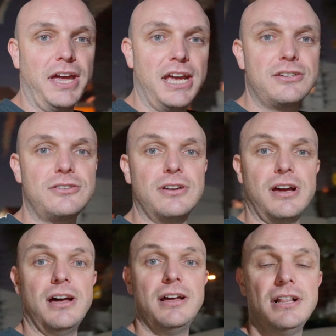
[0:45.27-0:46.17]

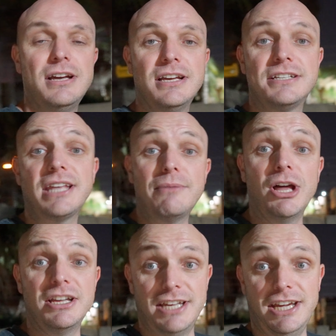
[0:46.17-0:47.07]
extra
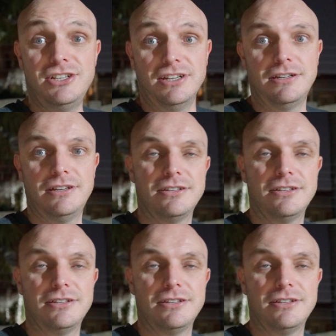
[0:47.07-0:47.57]
stabilization.